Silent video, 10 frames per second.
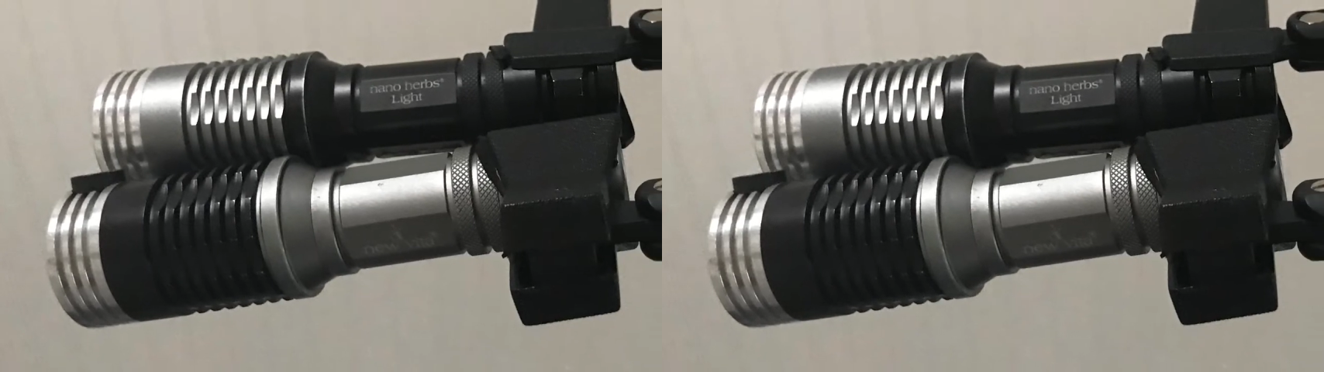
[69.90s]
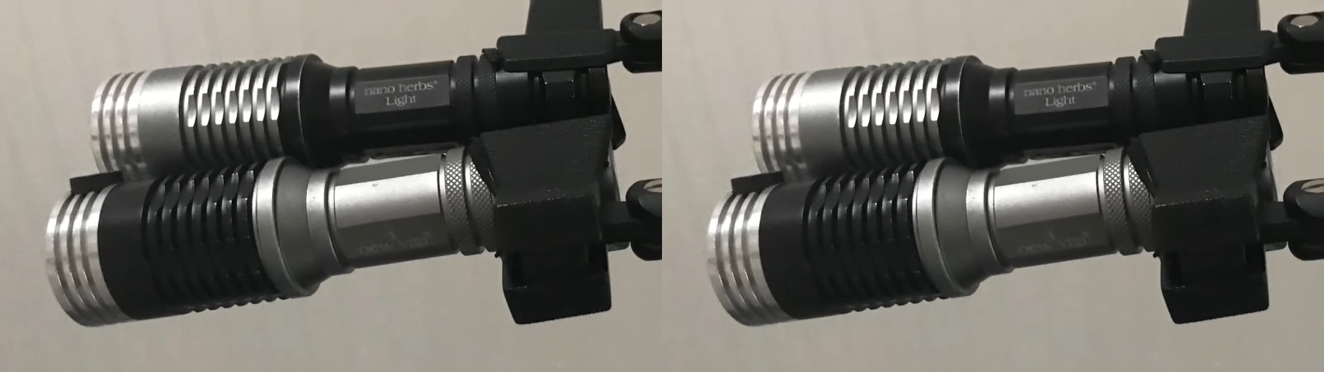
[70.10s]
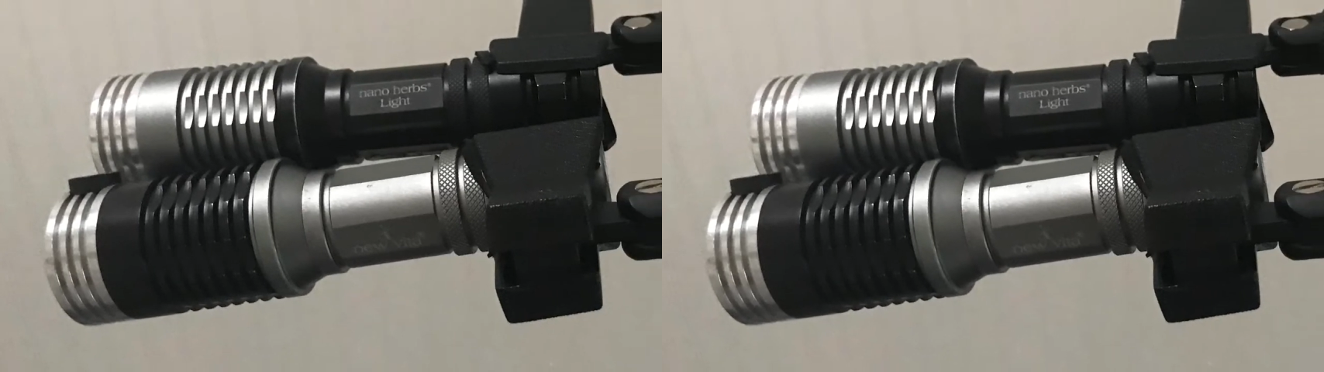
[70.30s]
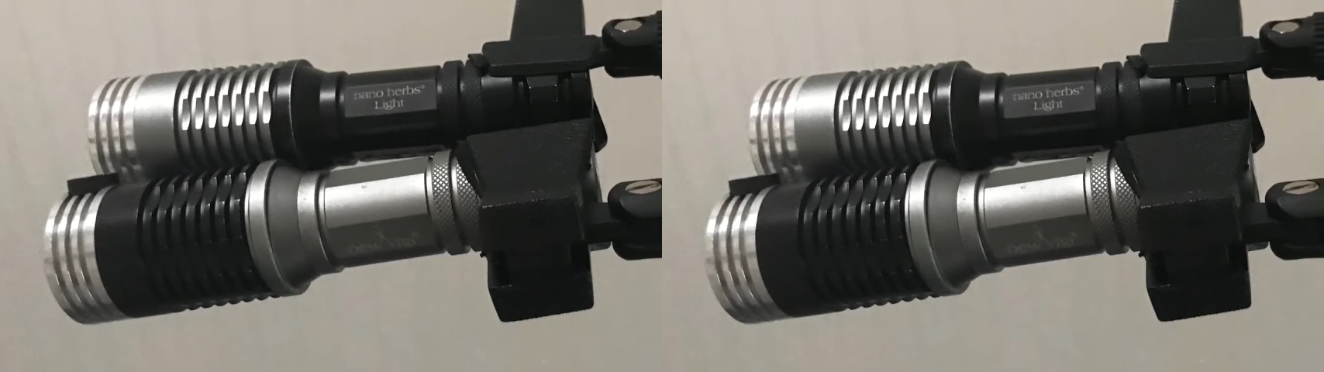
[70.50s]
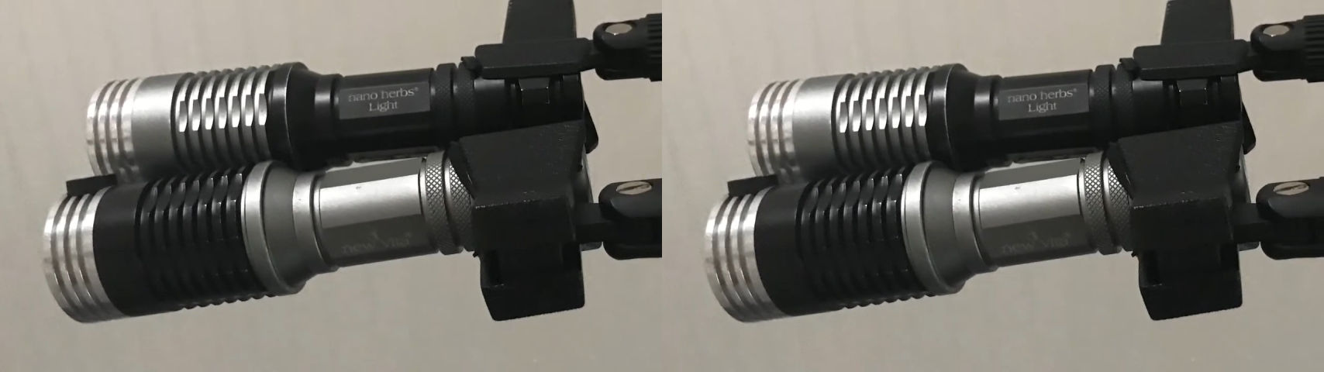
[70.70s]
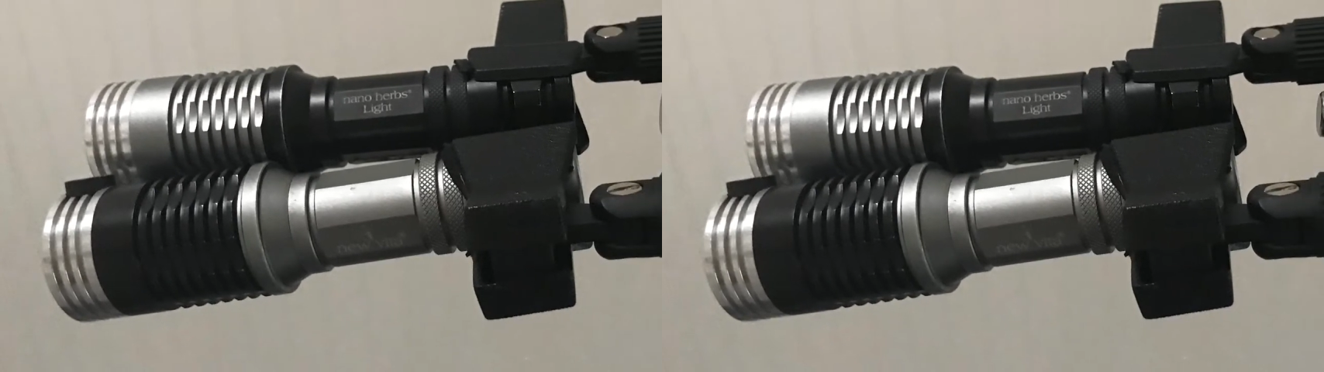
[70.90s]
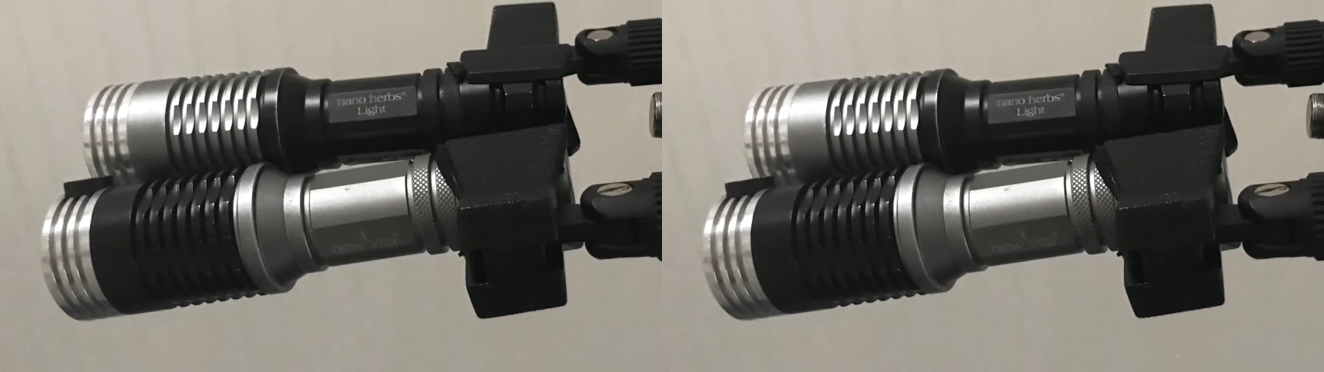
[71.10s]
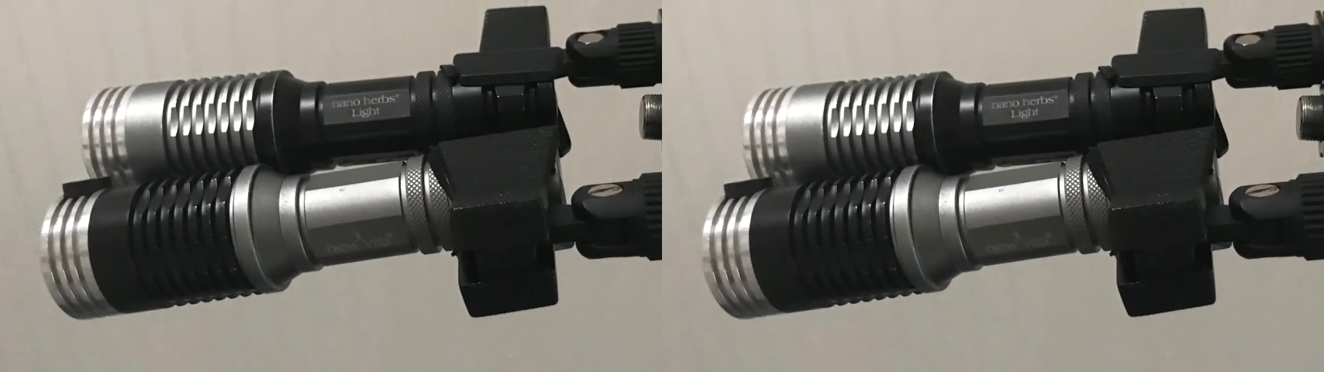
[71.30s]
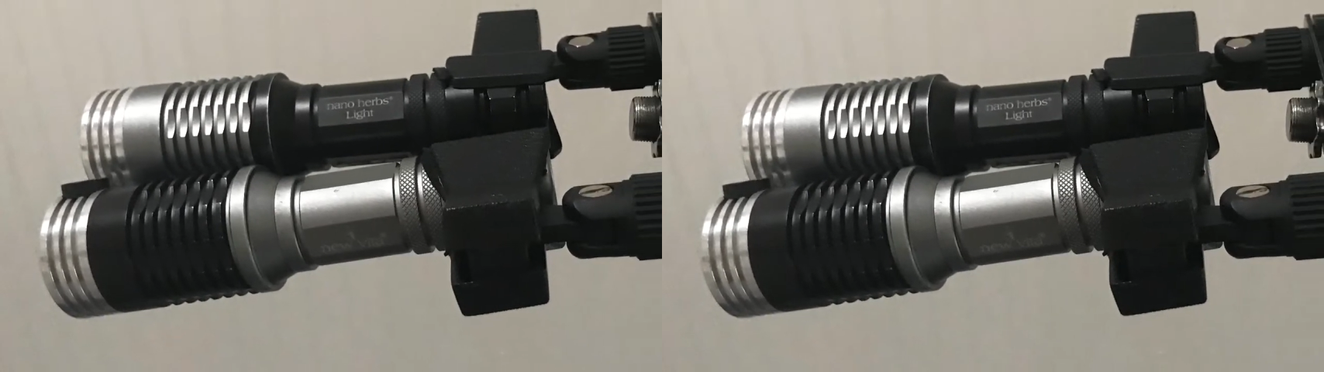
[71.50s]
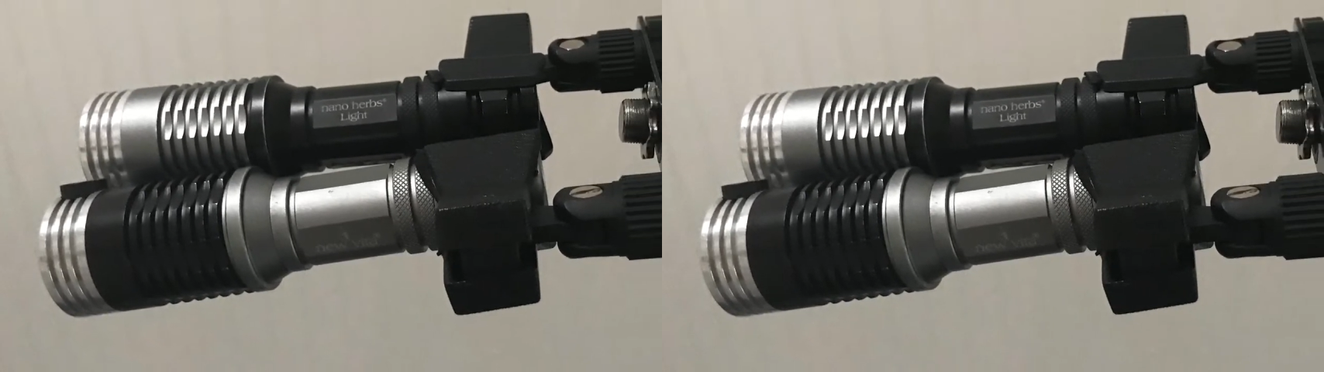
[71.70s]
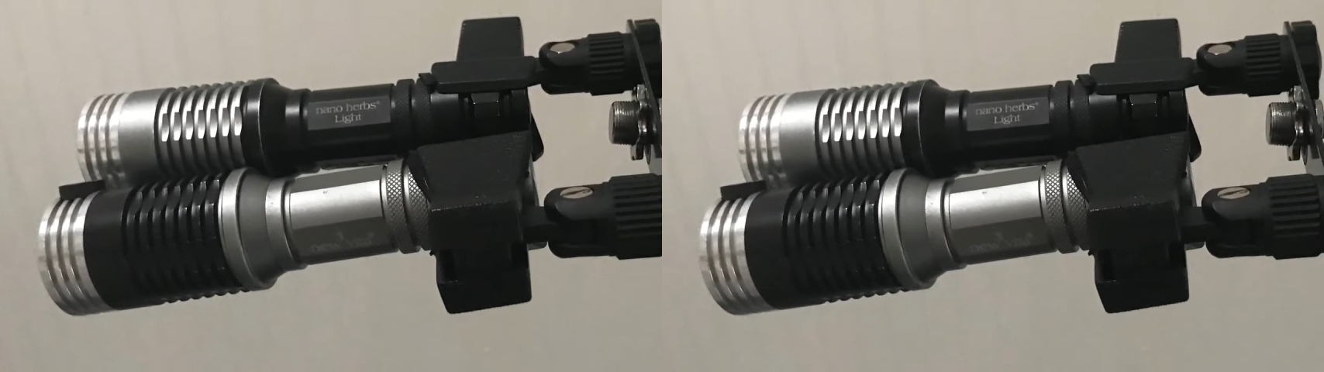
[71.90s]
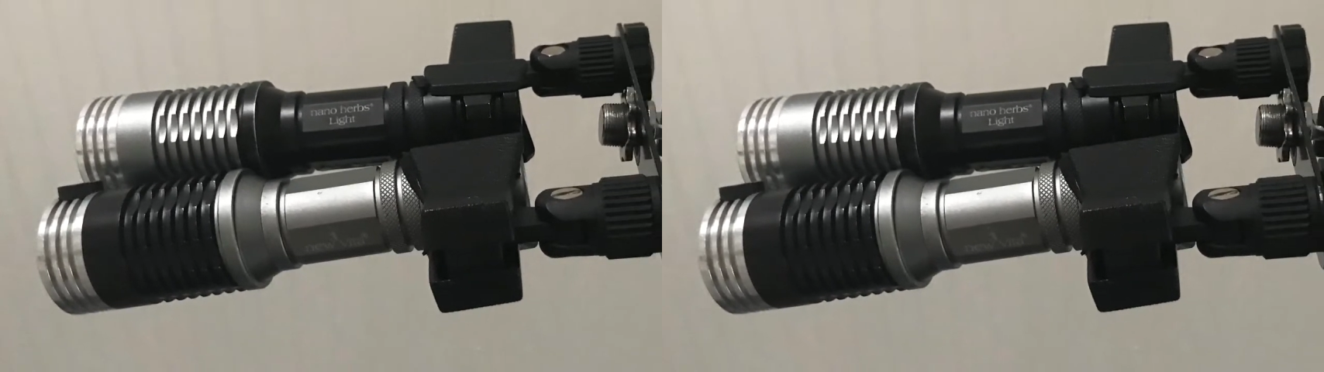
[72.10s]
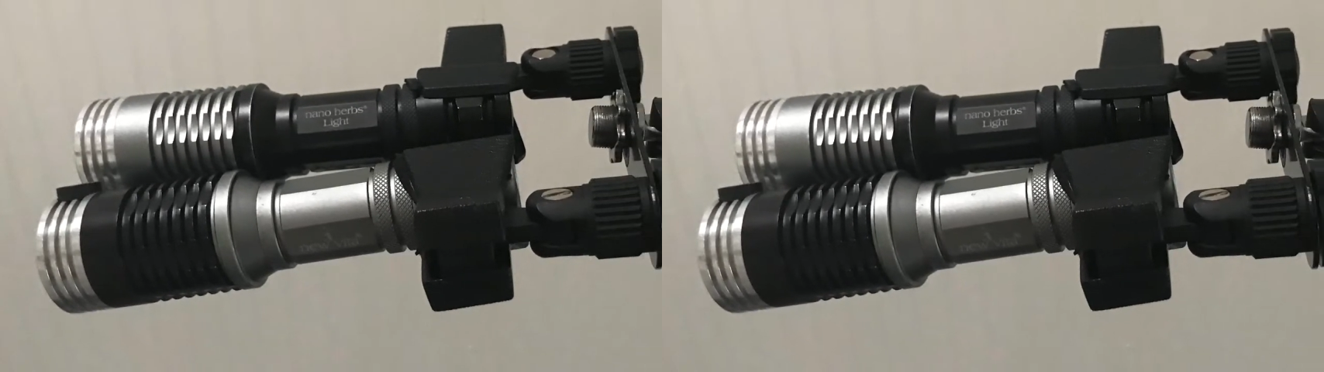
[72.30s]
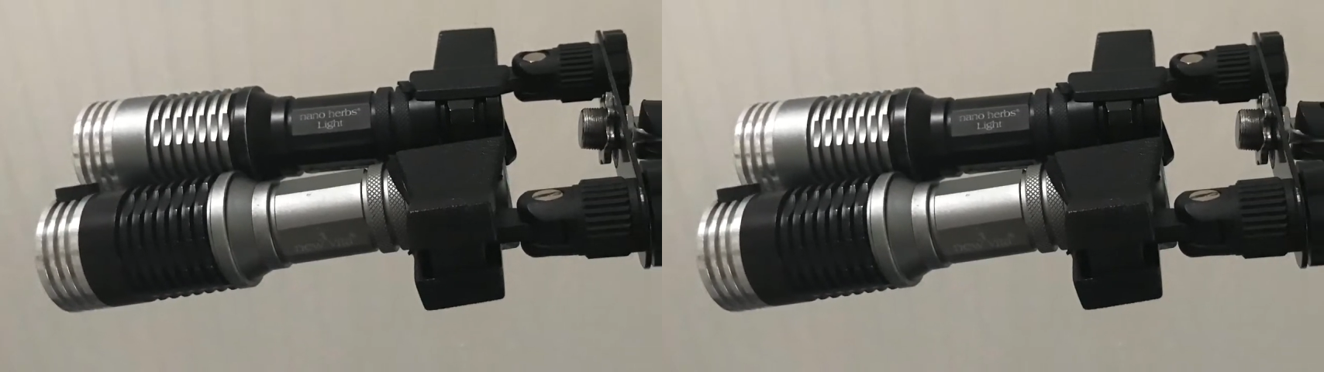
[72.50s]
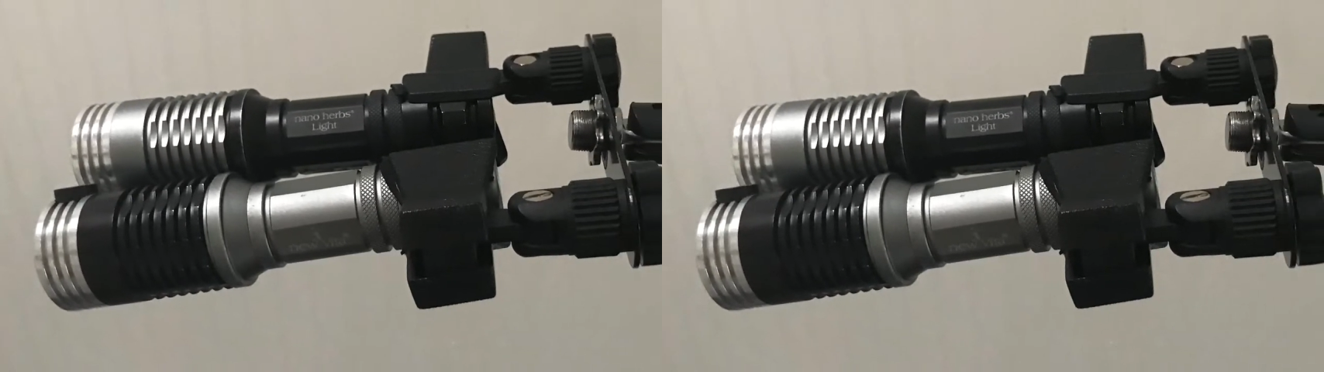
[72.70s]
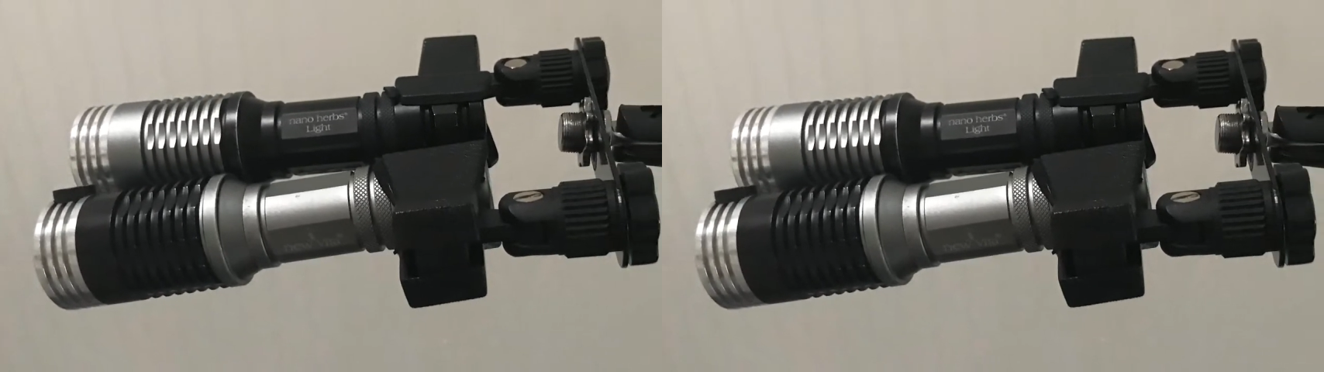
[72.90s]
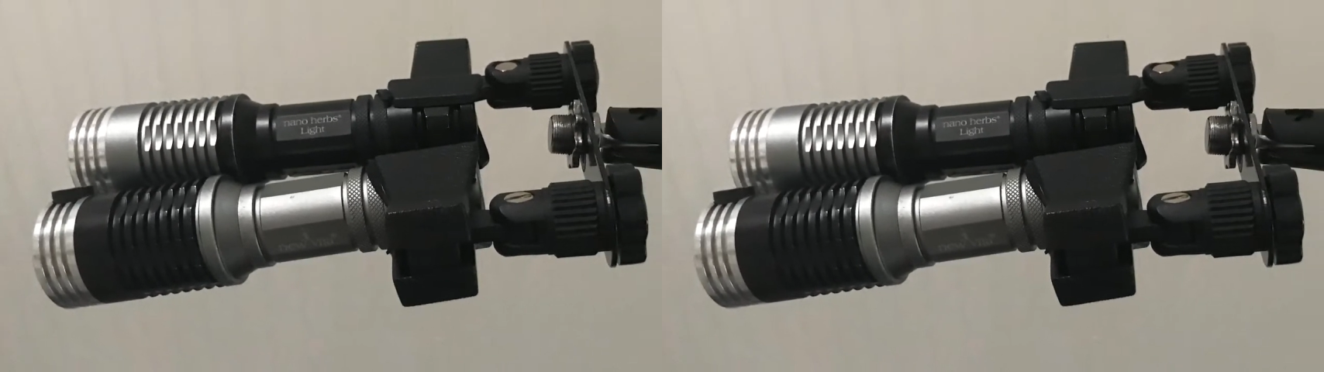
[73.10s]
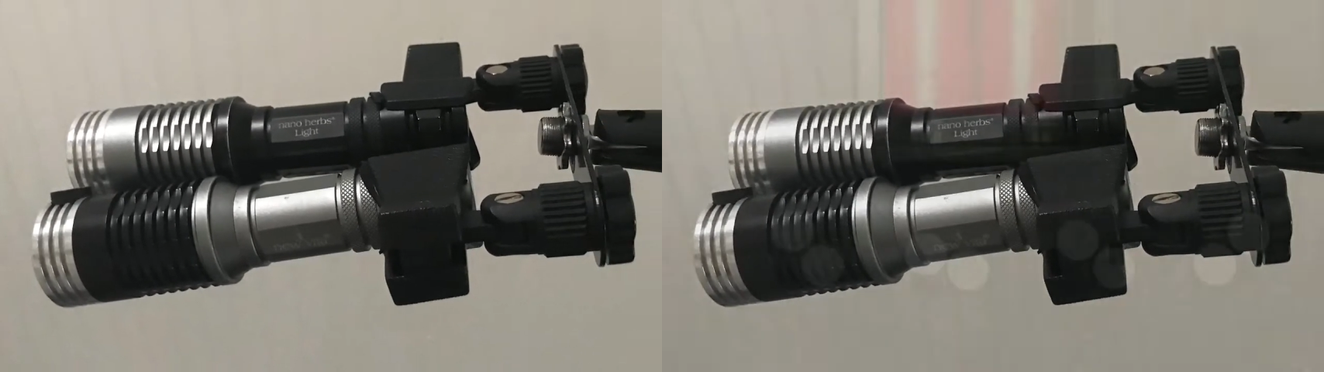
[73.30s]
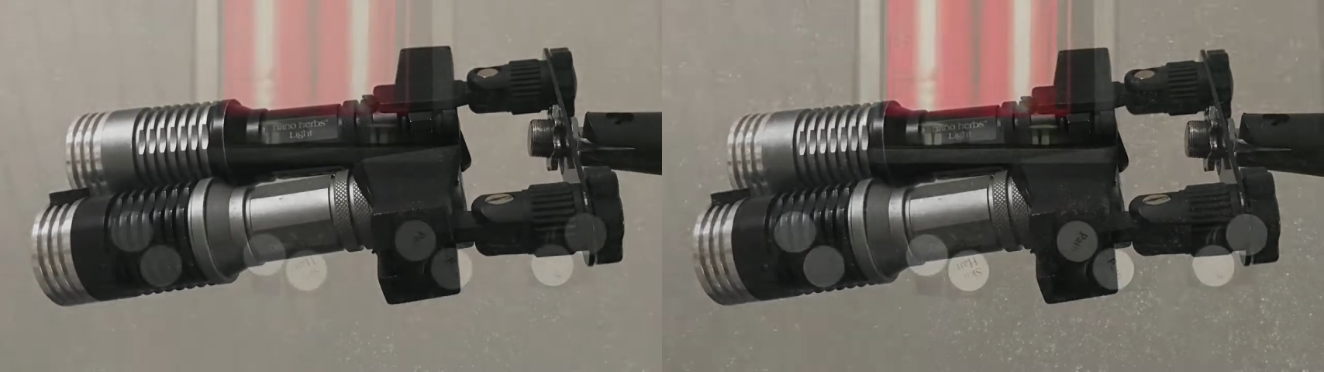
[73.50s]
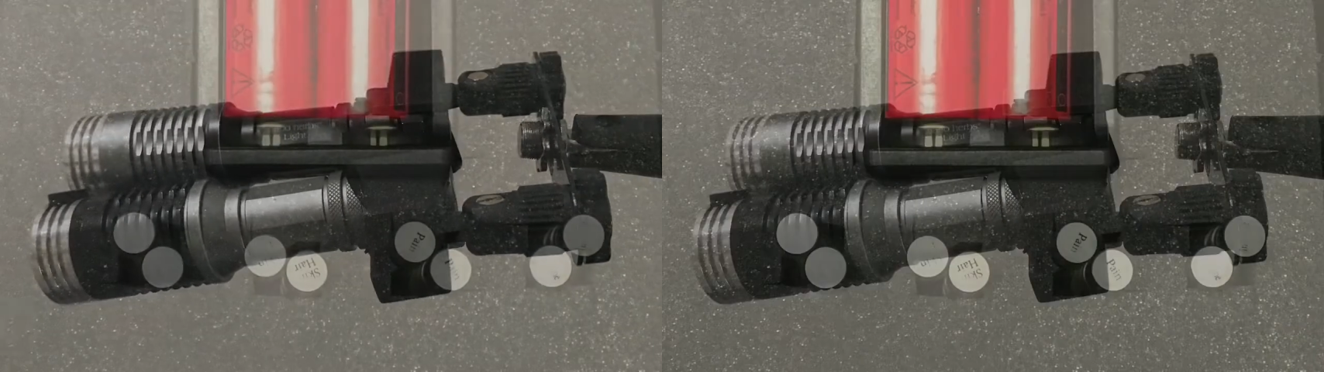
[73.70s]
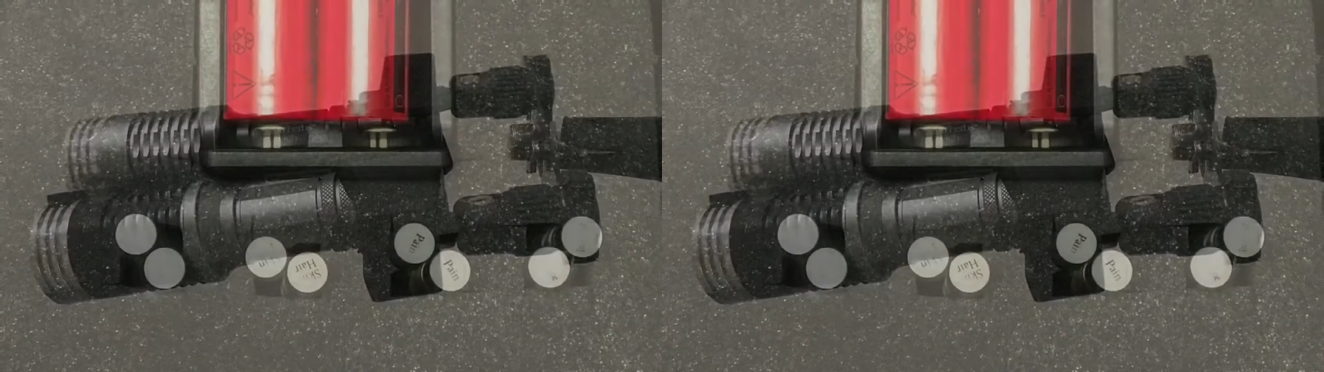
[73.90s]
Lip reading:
No face is visible, so there are no lips to read.